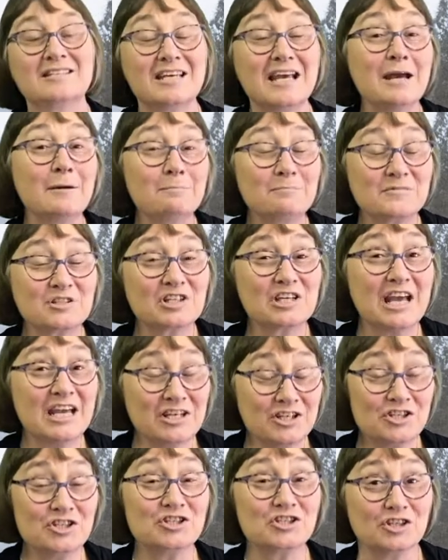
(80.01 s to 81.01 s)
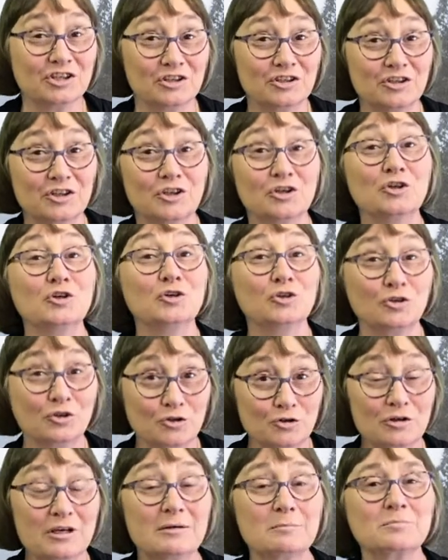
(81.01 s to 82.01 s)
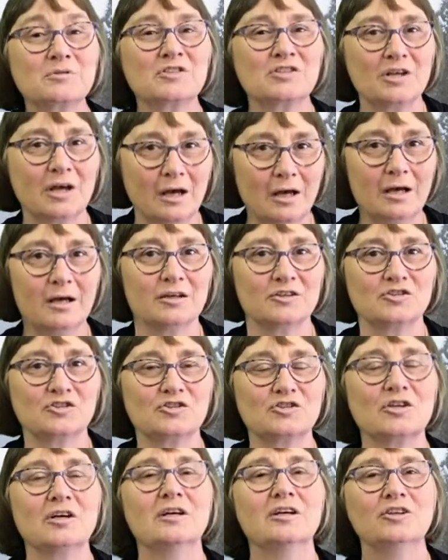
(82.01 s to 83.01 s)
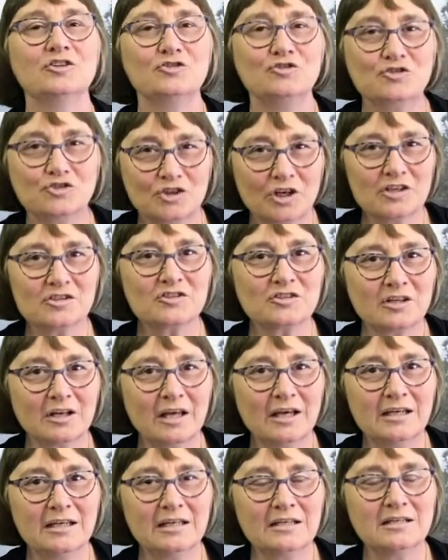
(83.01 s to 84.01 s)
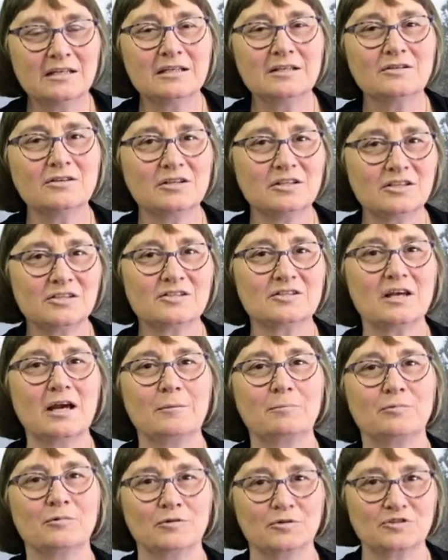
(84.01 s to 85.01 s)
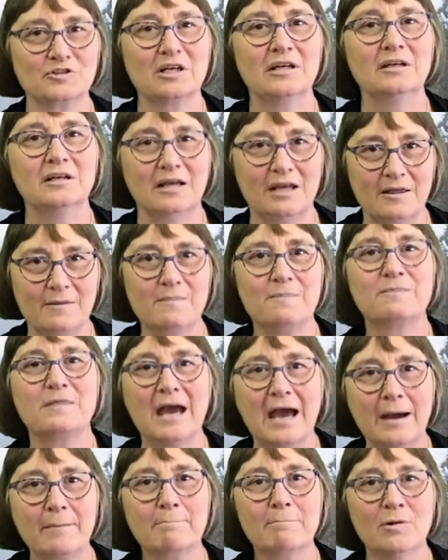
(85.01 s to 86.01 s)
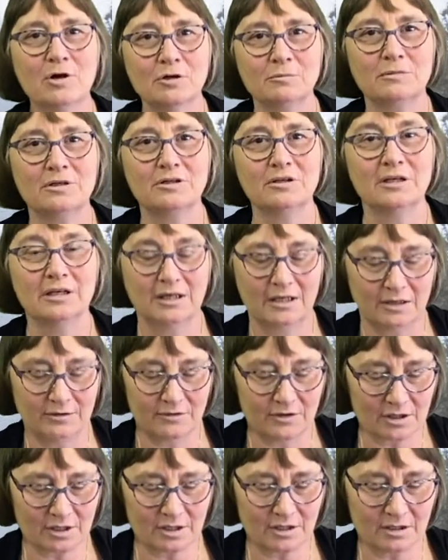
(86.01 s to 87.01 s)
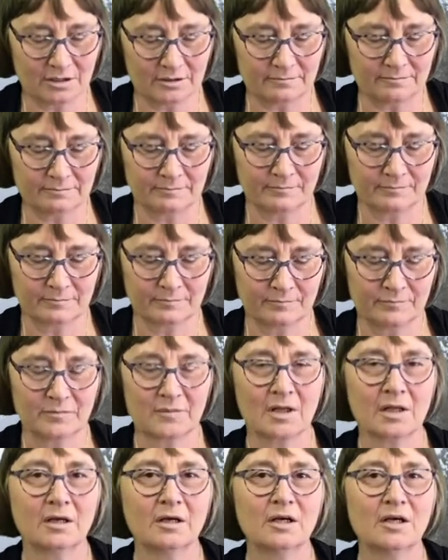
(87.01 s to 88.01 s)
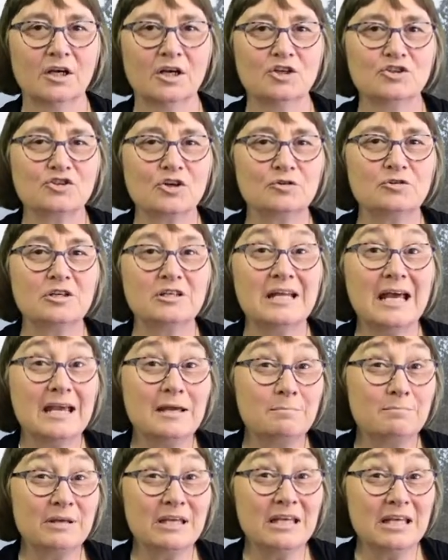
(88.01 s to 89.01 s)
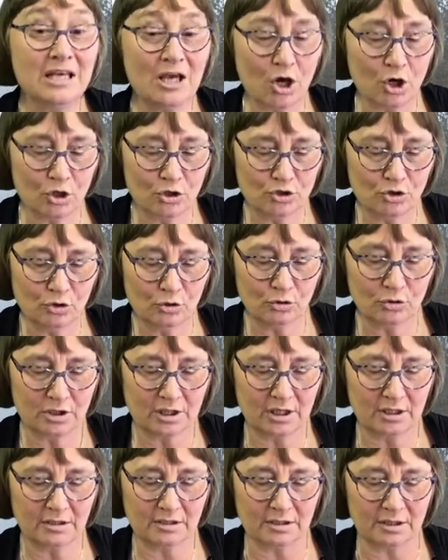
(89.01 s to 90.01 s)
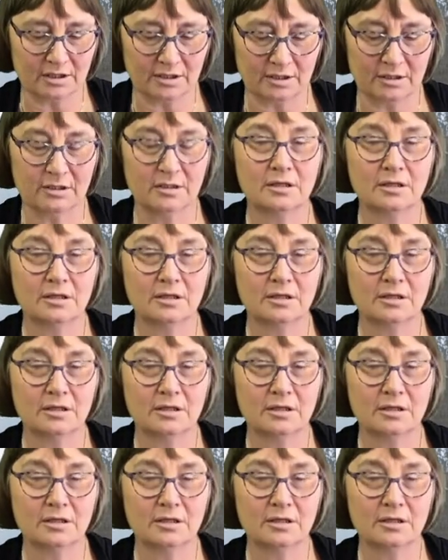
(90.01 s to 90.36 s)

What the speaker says: temptation grips us, just like it did the disciples in that moment in the garden. So today, be on your guard,